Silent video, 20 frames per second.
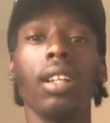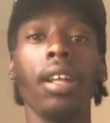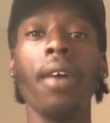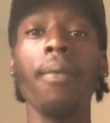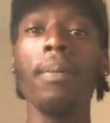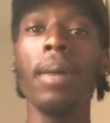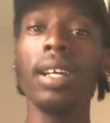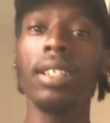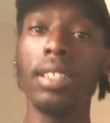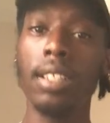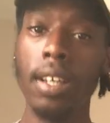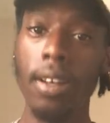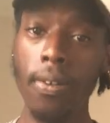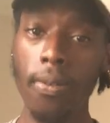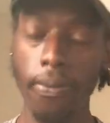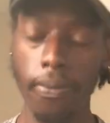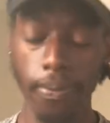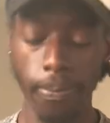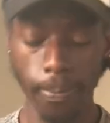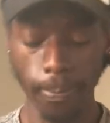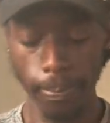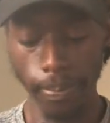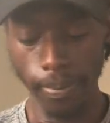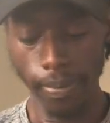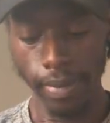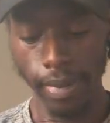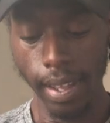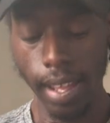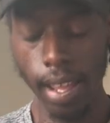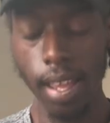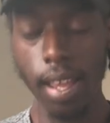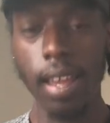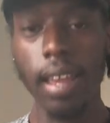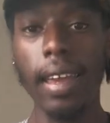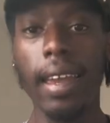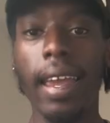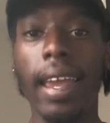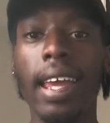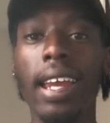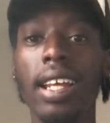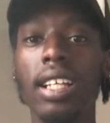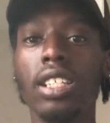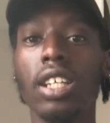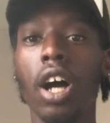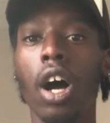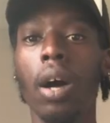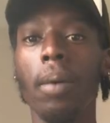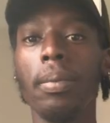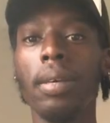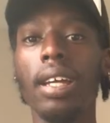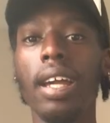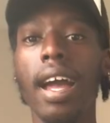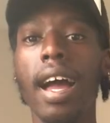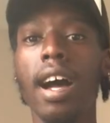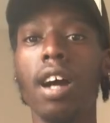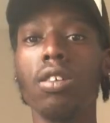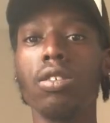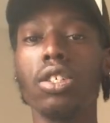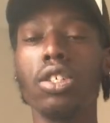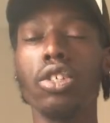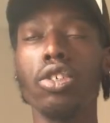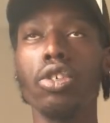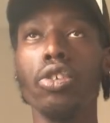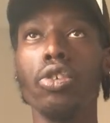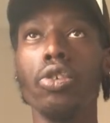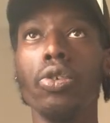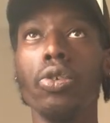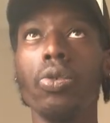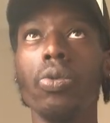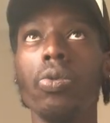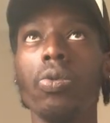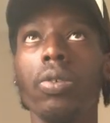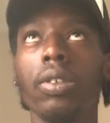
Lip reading: love myself, and it taught me how to